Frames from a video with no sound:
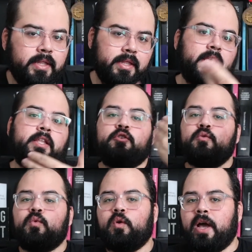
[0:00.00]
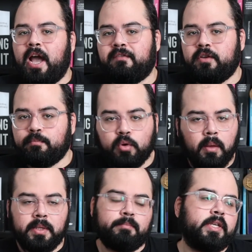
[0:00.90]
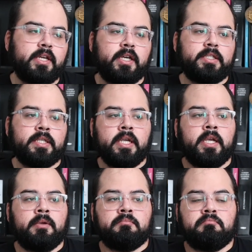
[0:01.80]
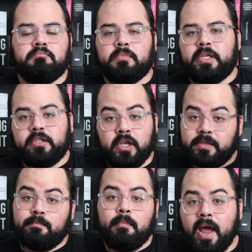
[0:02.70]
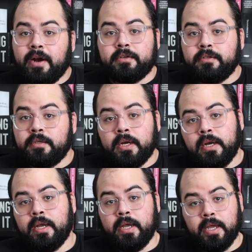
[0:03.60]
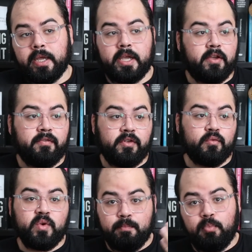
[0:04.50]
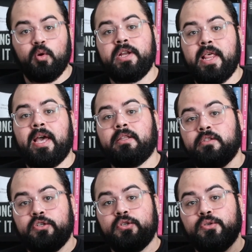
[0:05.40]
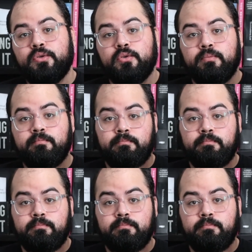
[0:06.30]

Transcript: Then you will have a problem, because it doesn't matter if you report that to